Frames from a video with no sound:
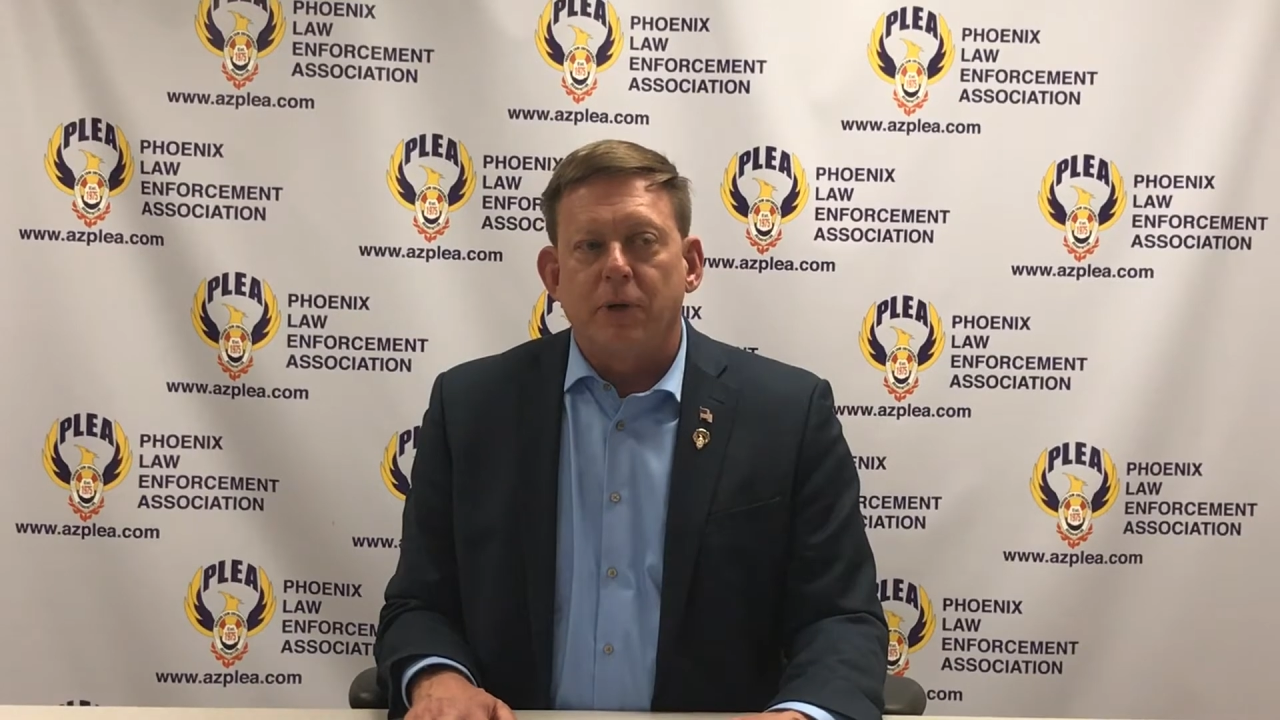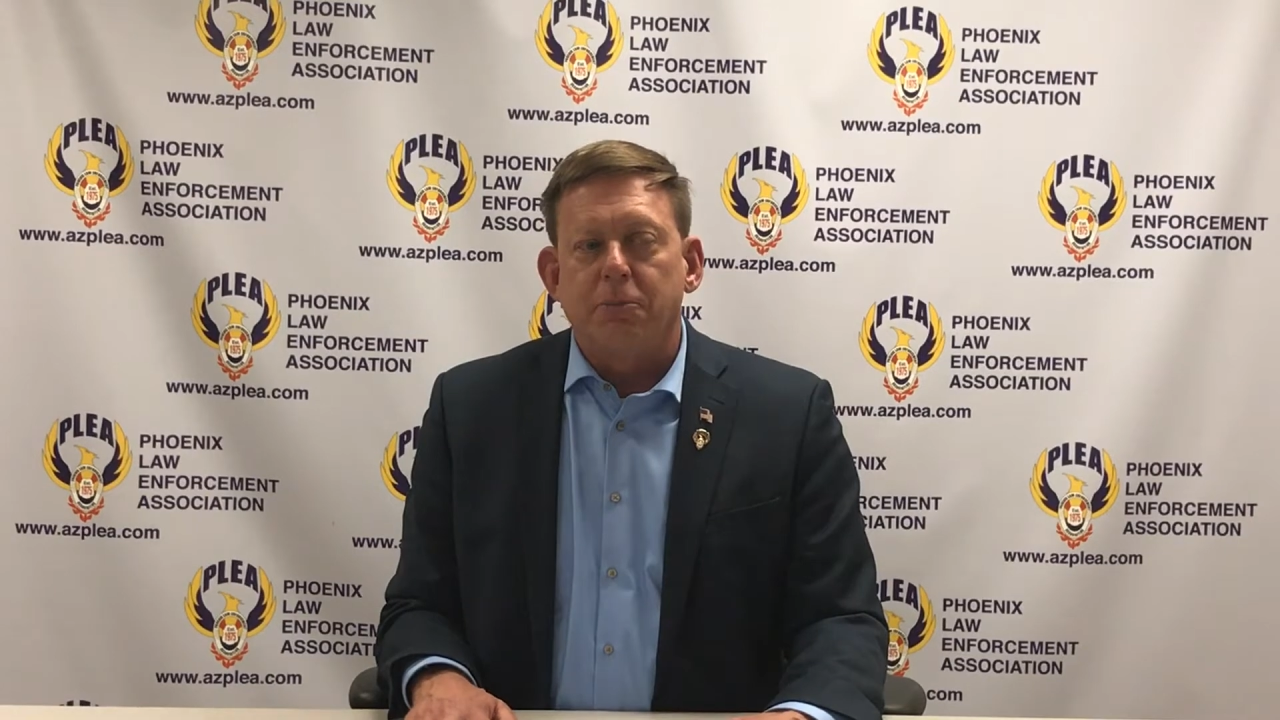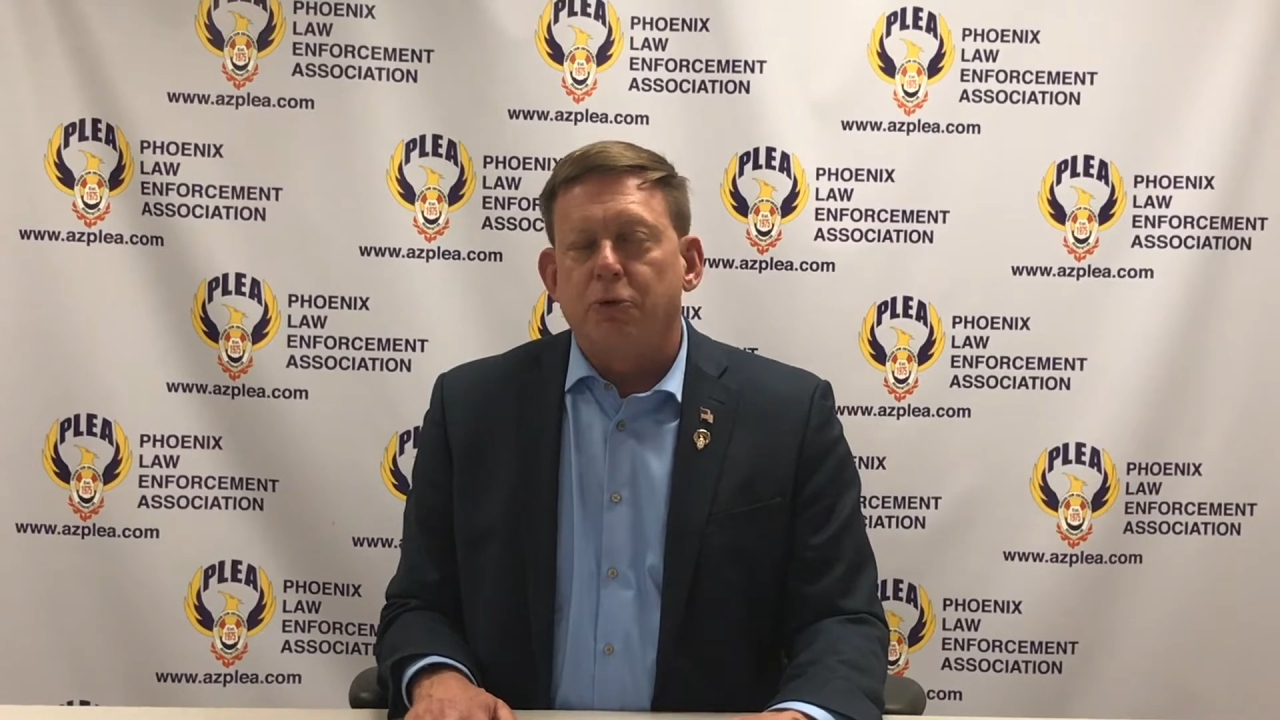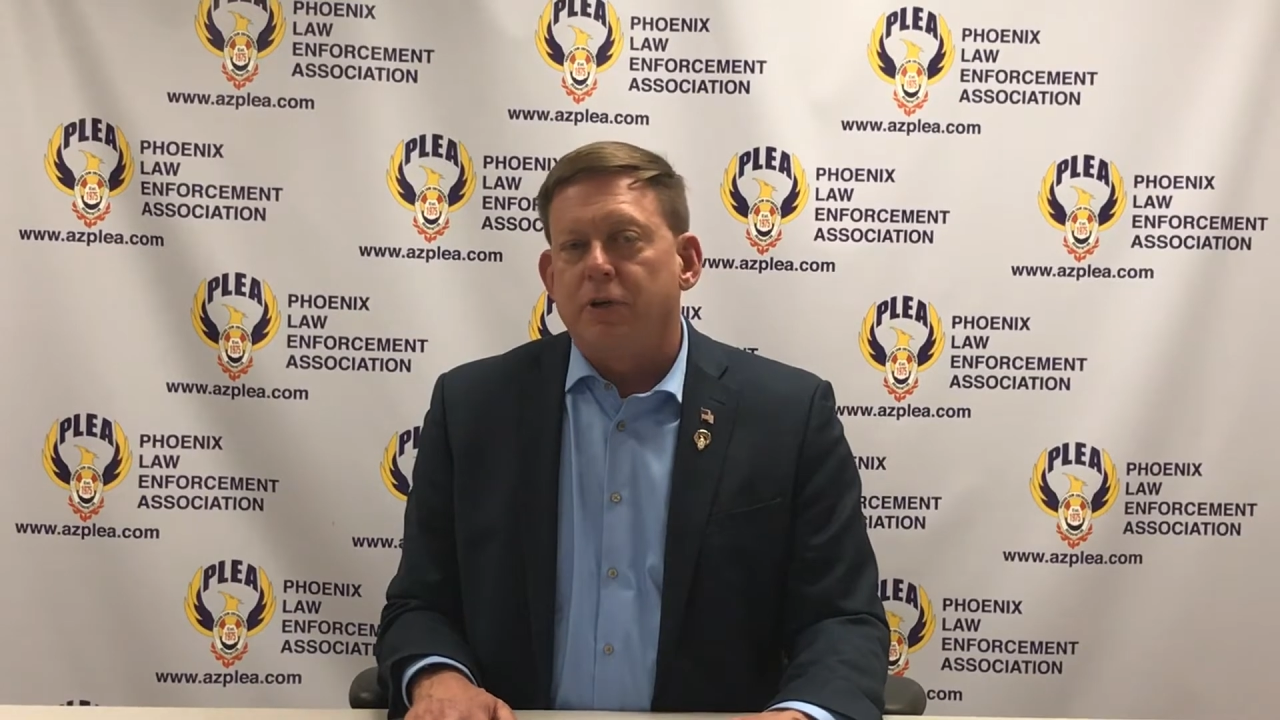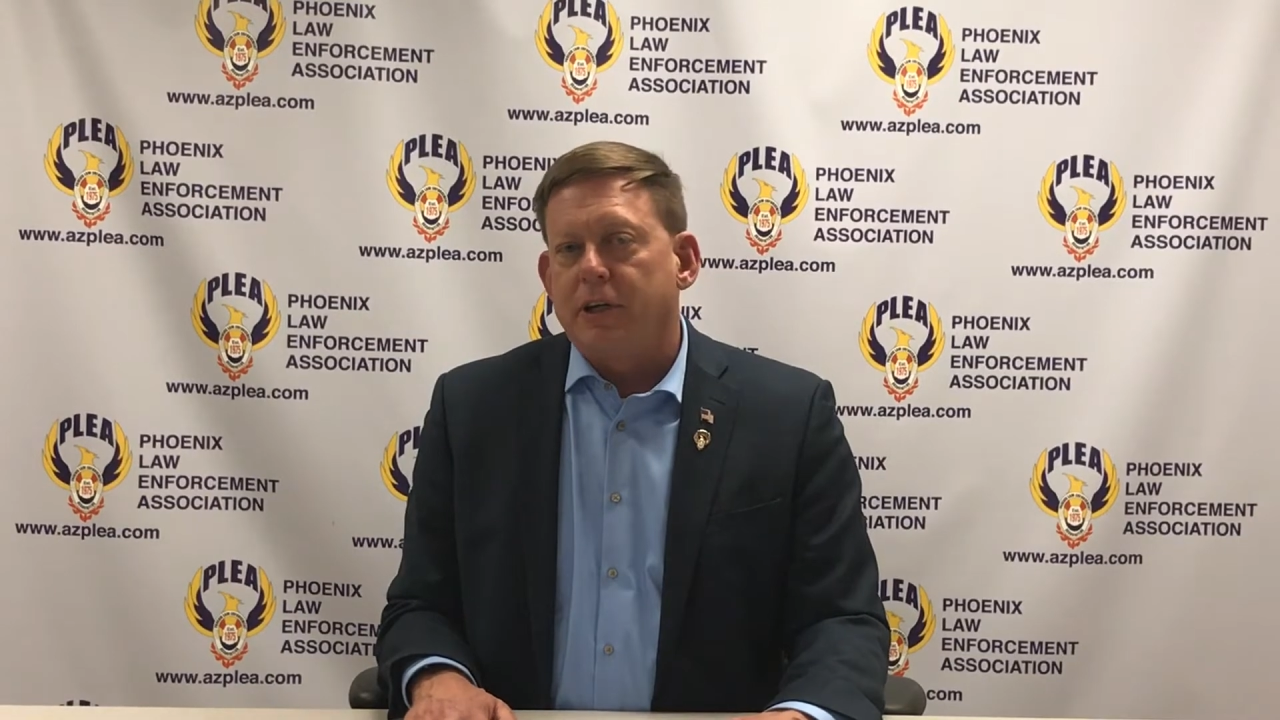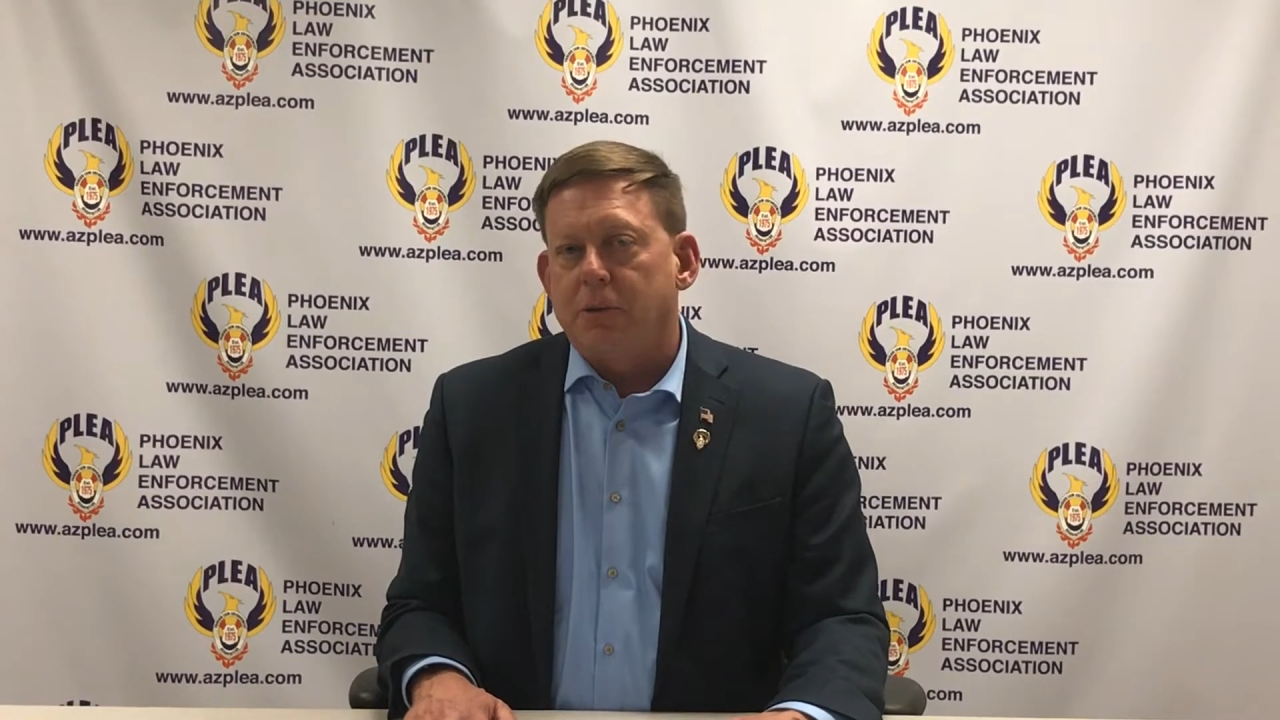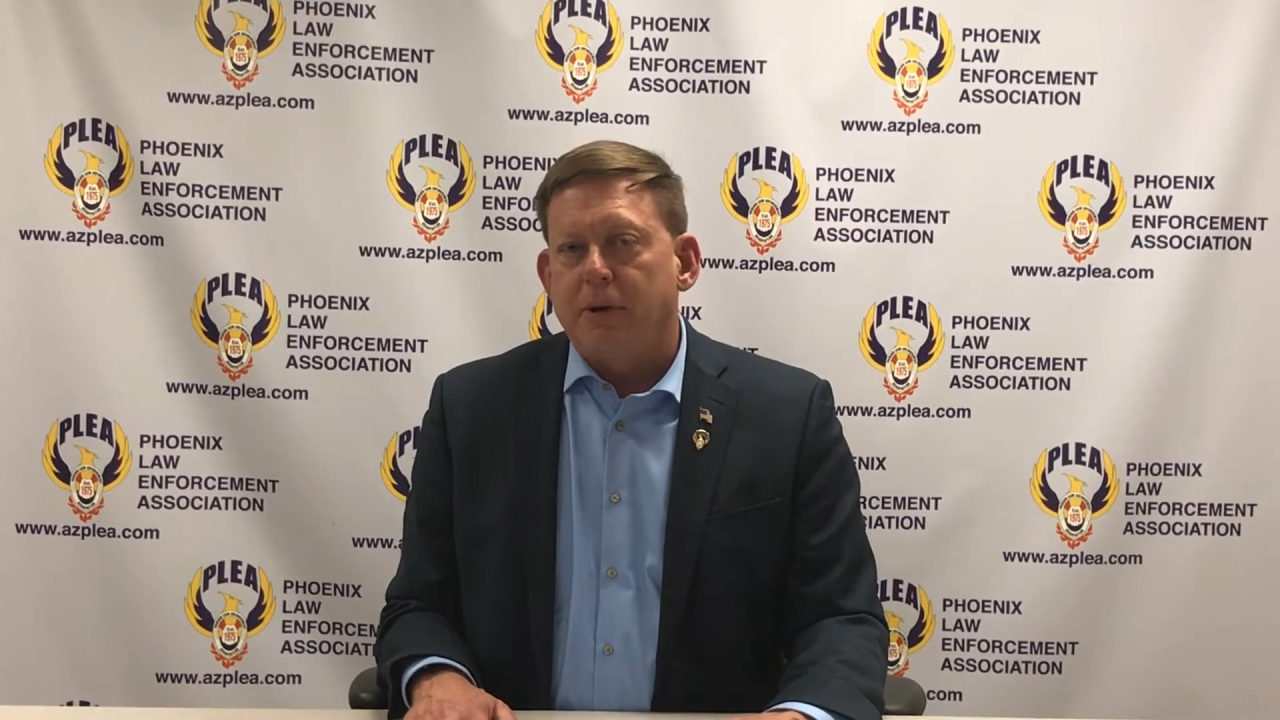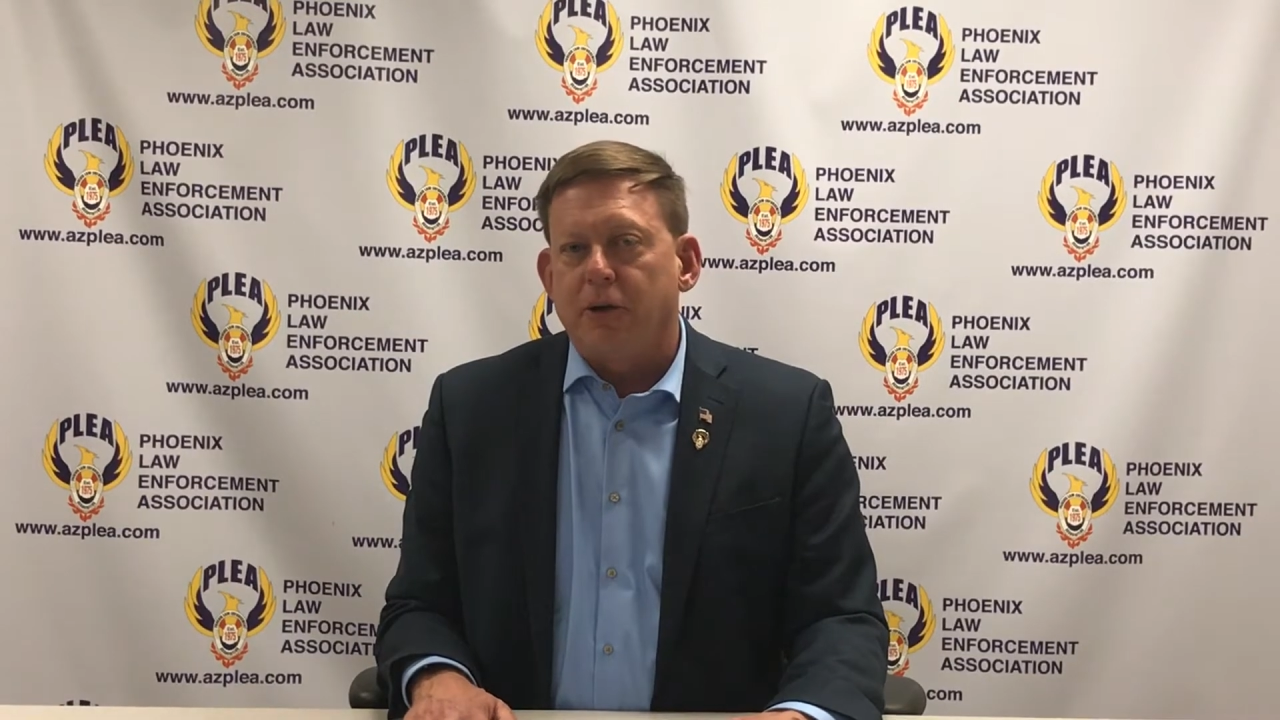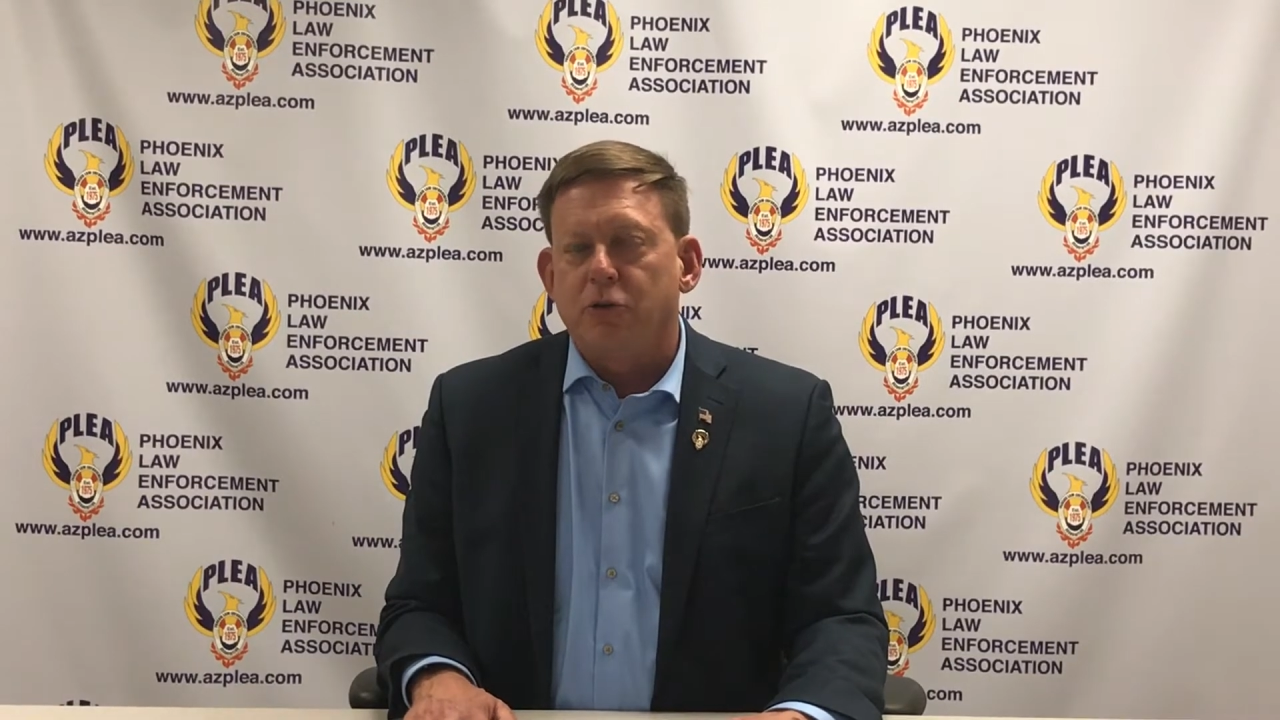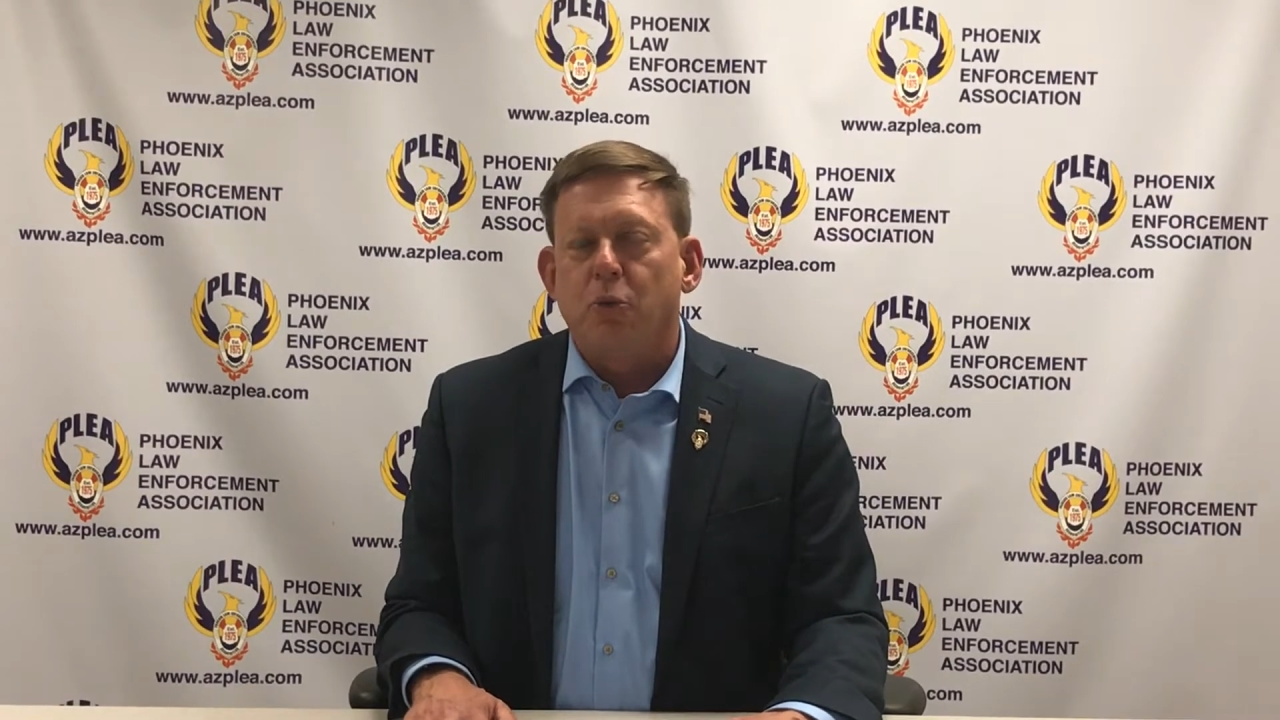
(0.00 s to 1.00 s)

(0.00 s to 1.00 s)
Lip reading: representing about